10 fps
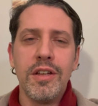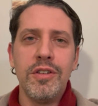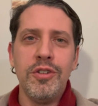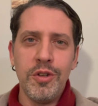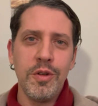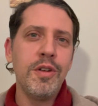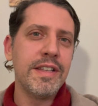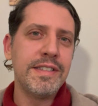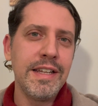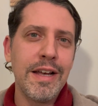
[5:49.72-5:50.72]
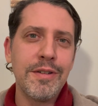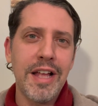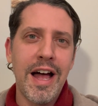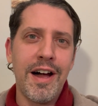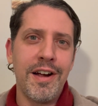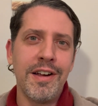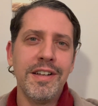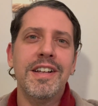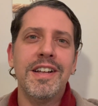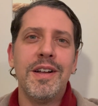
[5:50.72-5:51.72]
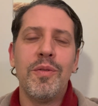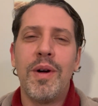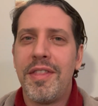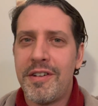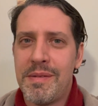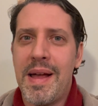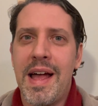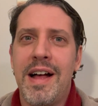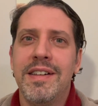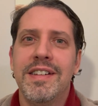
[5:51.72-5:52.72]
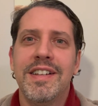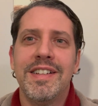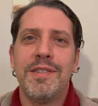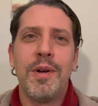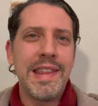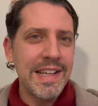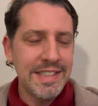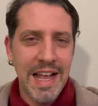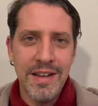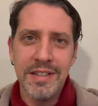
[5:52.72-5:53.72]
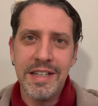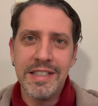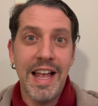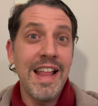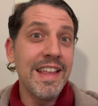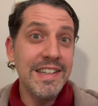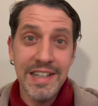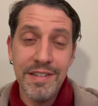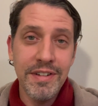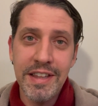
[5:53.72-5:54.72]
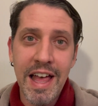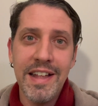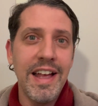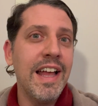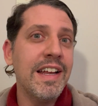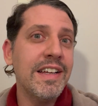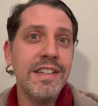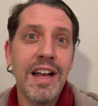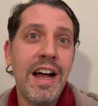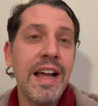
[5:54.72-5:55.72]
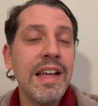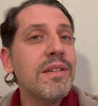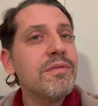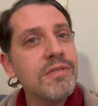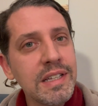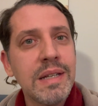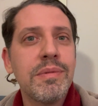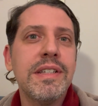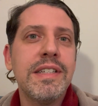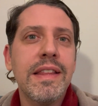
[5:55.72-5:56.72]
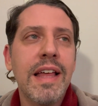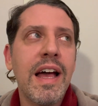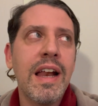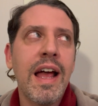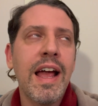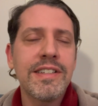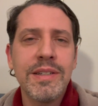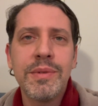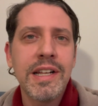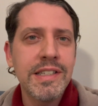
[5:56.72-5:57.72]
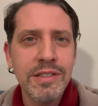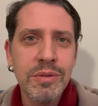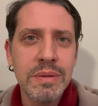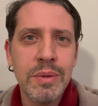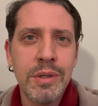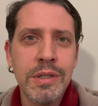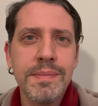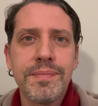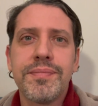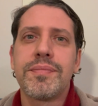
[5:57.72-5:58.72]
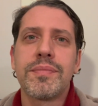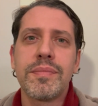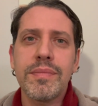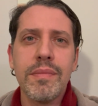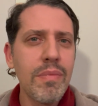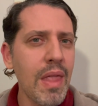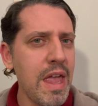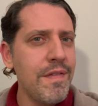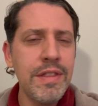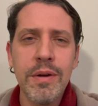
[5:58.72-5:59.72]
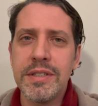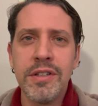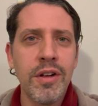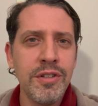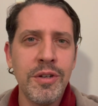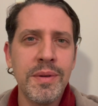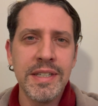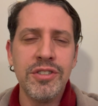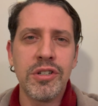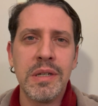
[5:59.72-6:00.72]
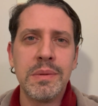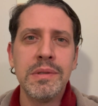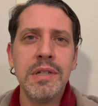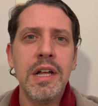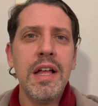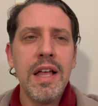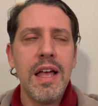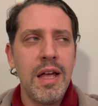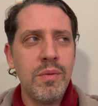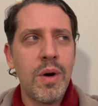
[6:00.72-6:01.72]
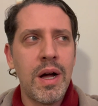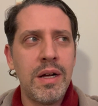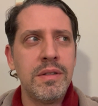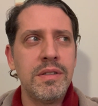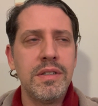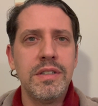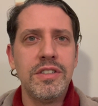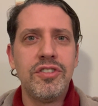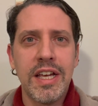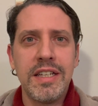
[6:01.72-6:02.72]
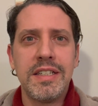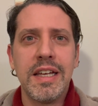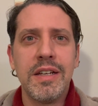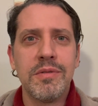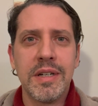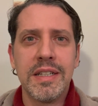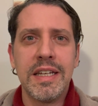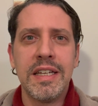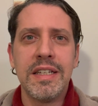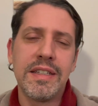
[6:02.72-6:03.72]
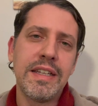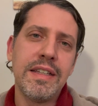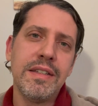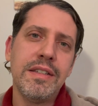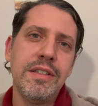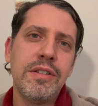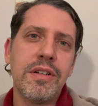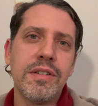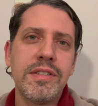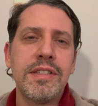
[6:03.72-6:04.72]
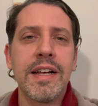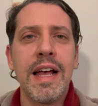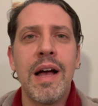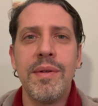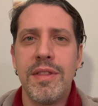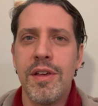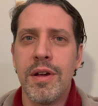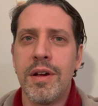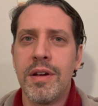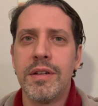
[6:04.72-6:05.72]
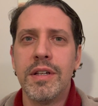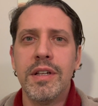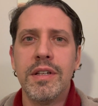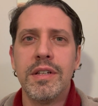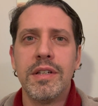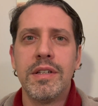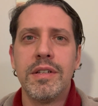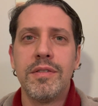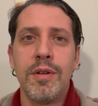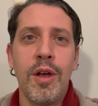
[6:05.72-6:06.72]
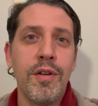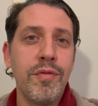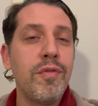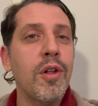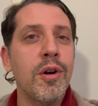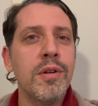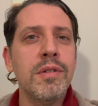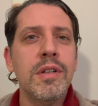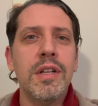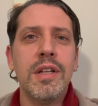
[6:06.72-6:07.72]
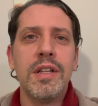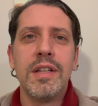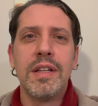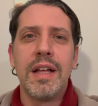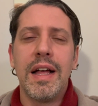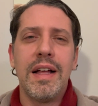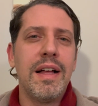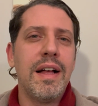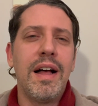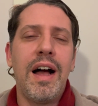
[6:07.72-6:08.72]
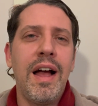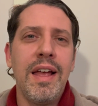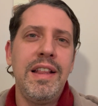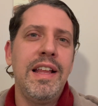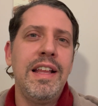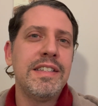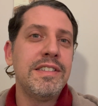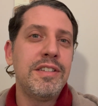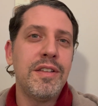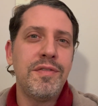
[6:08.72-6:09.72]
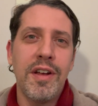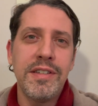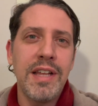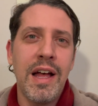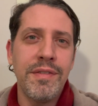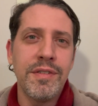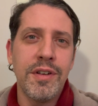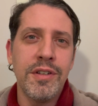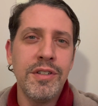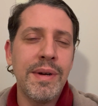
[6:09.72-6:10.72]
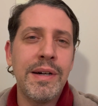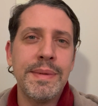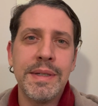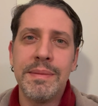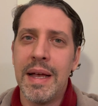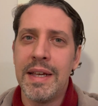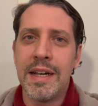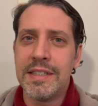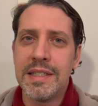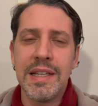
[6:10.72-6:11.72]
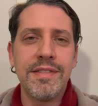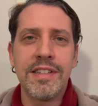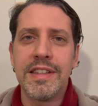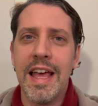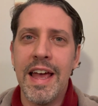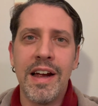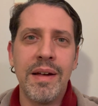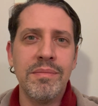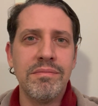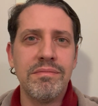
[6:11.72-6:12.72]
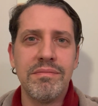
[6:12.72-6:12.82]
knew who the City Girls are, what they're about, what their sound is, and they delivered that. And I really appreciate that. I actually want to listen to it more, even though it's not new, enjoyable. And while JT really, stuck out with her flow, I listened to the first half of her new album and I just left it there. I'm